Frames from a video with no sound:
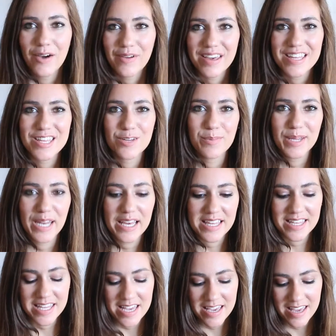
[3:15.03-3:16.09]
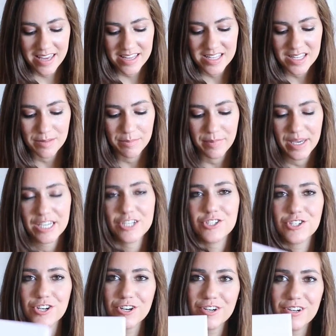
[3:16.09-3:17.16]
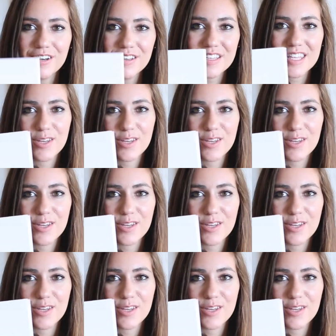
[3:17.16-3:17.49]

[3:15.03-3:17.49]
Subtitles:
Okay, so my next thing is my journal.